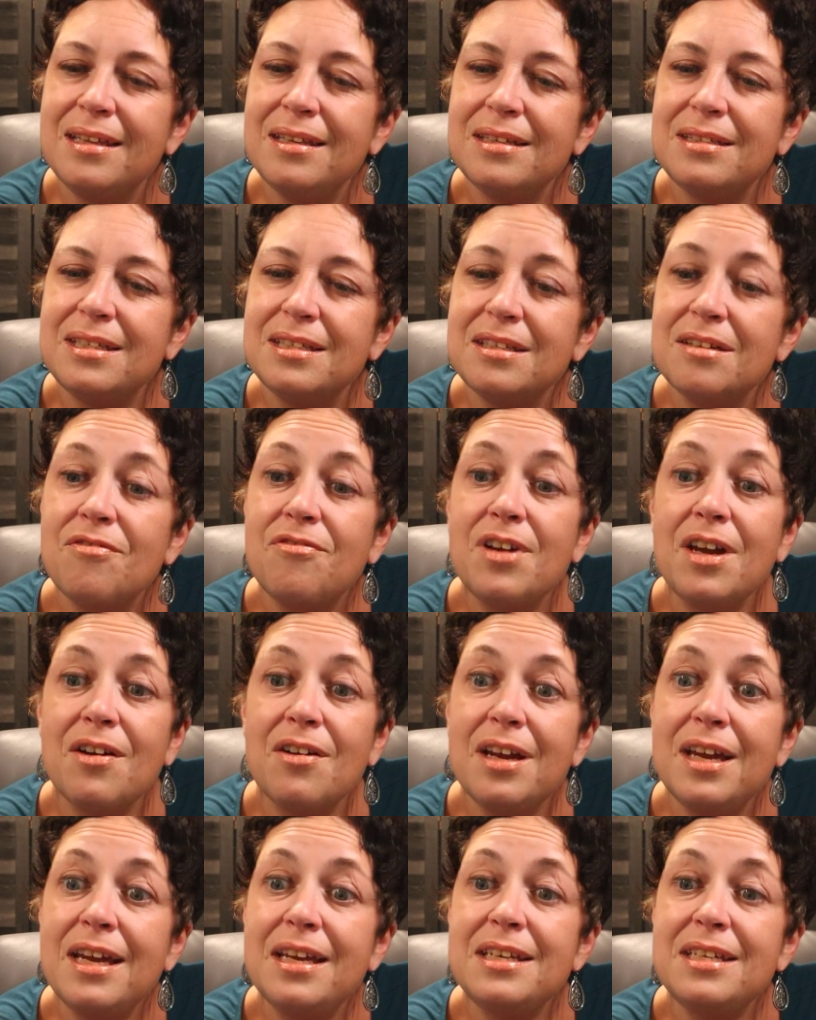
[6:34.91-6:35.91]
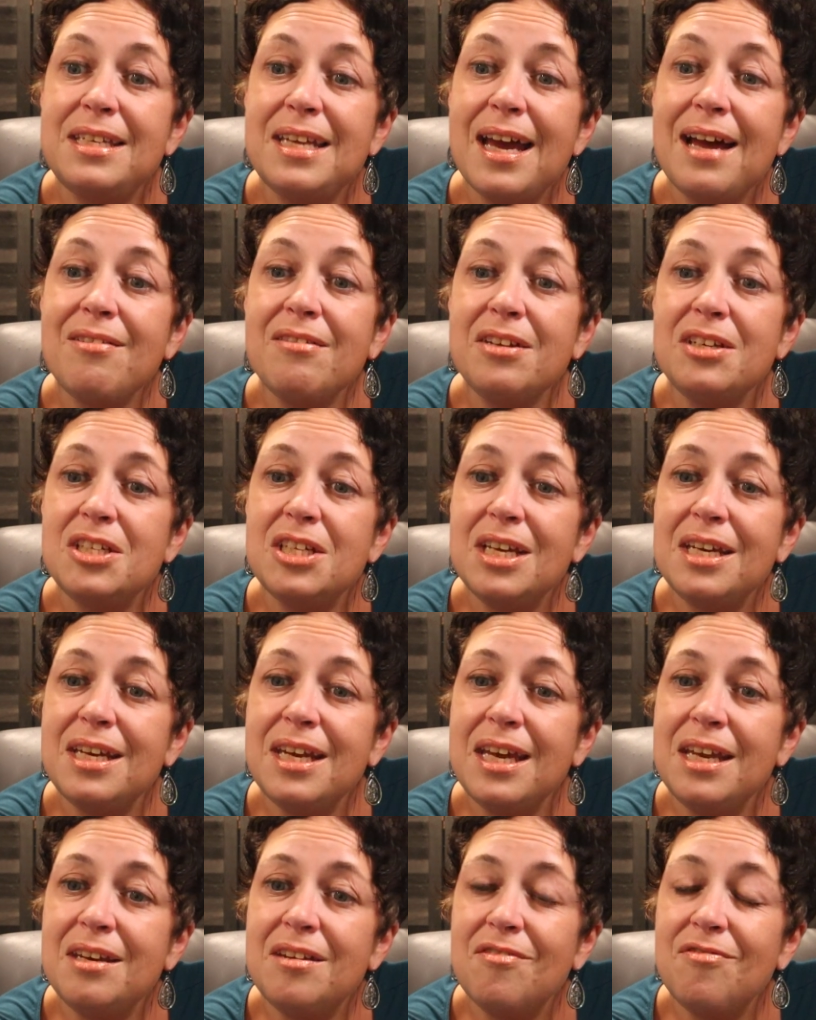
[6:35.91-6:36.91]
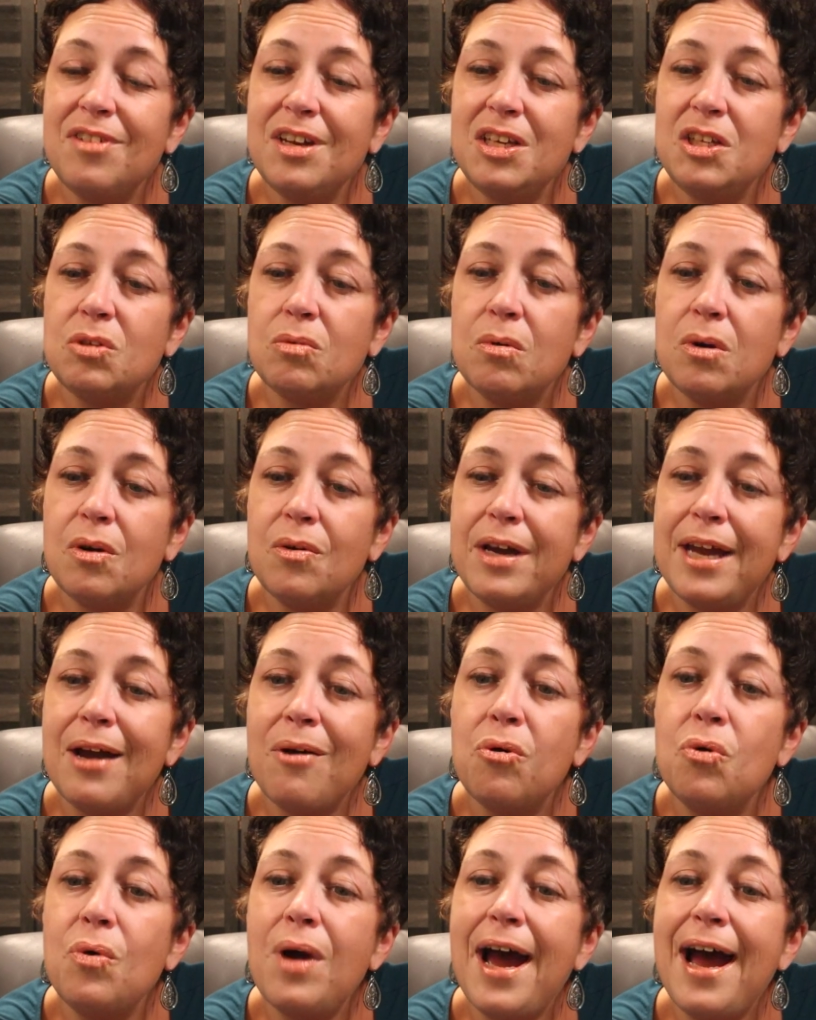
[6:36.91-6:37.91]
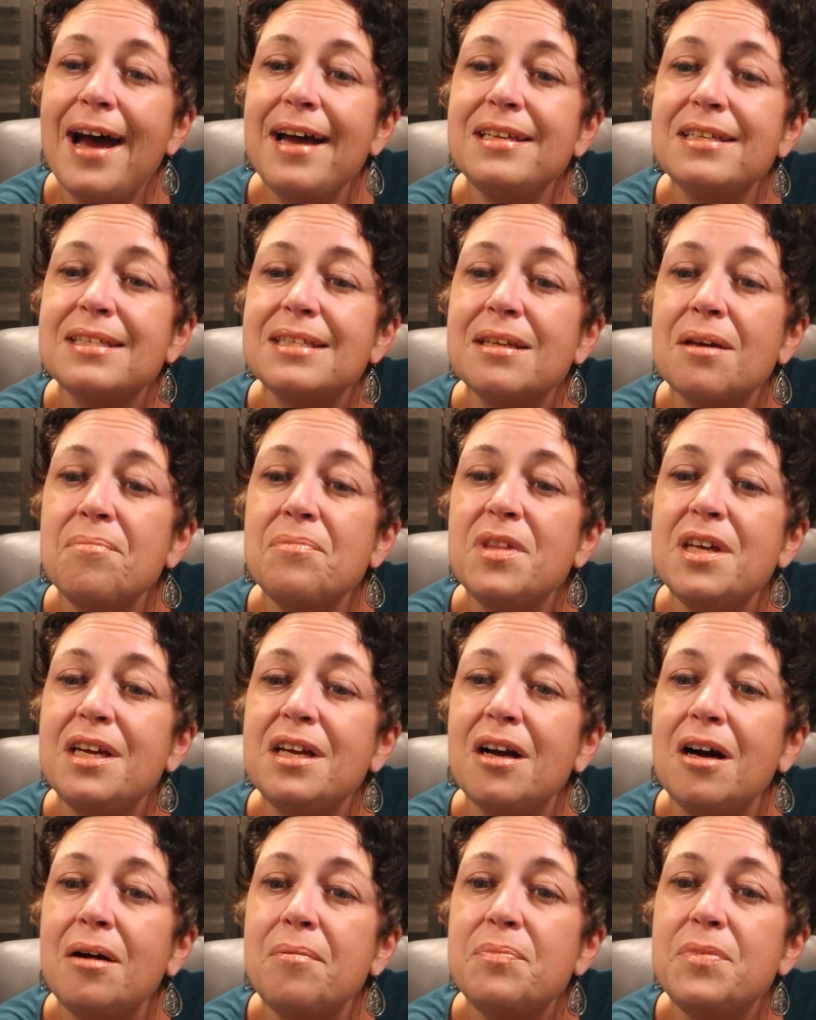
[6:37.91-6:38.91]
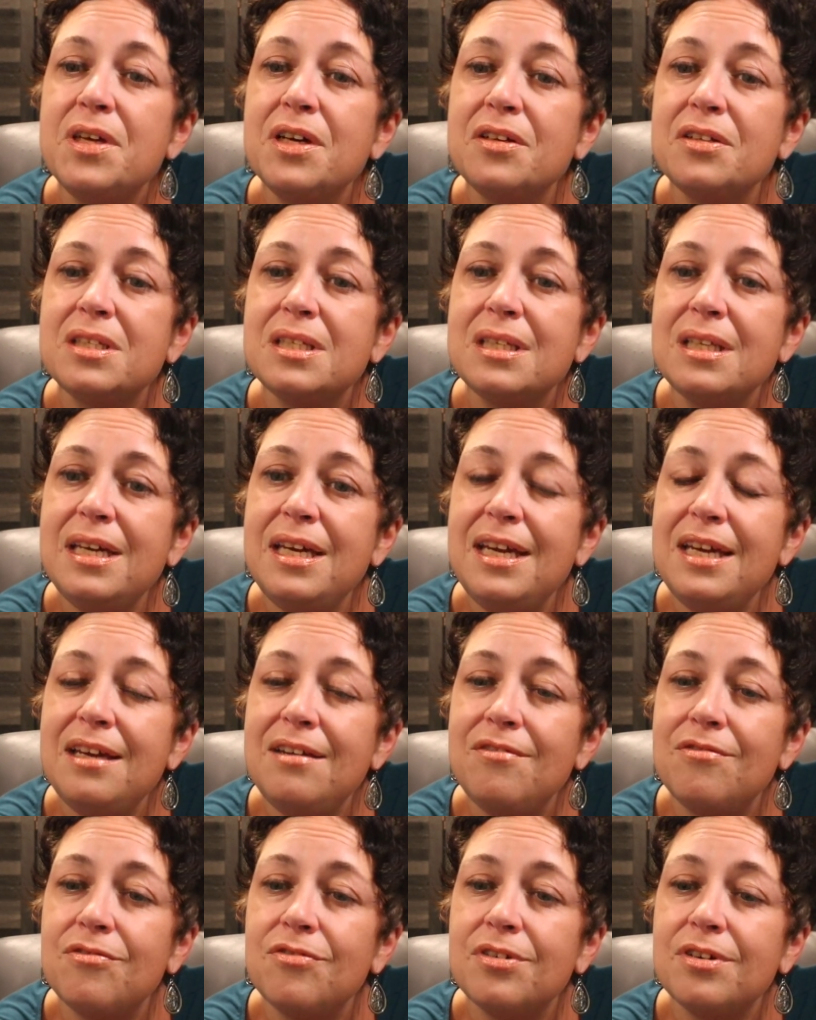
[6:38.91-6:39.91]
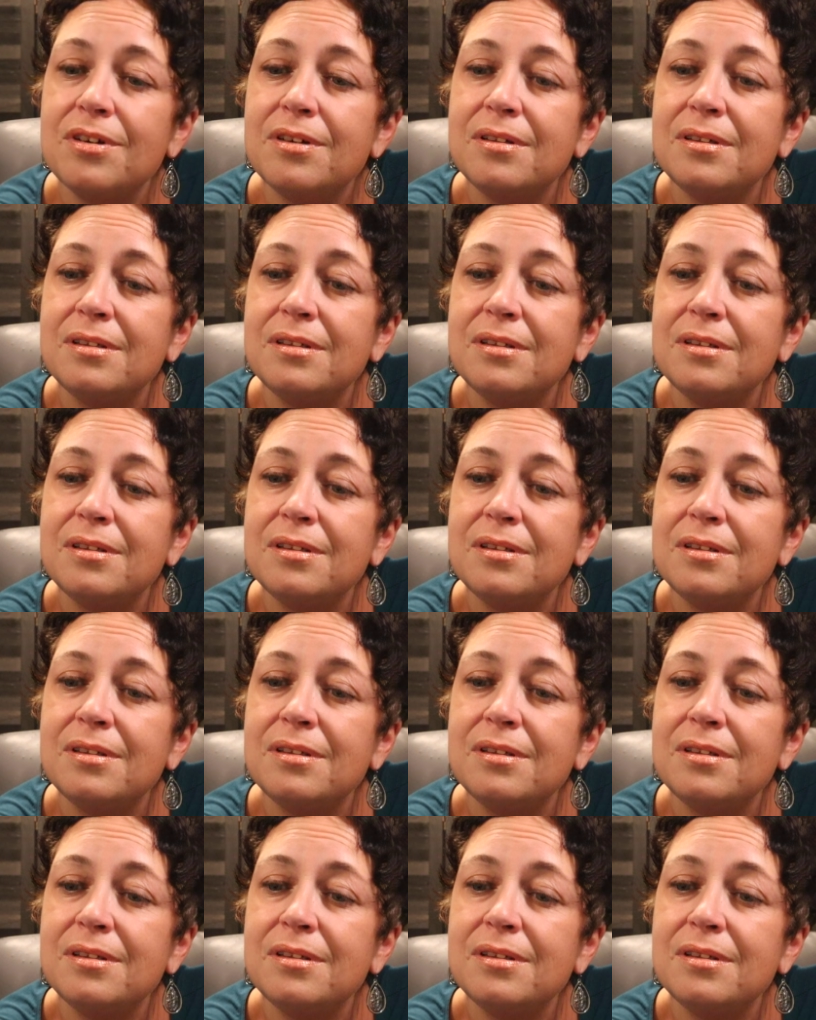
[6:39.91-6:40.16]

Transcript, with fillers: This is a very intelligent individual who has something up their sleeve.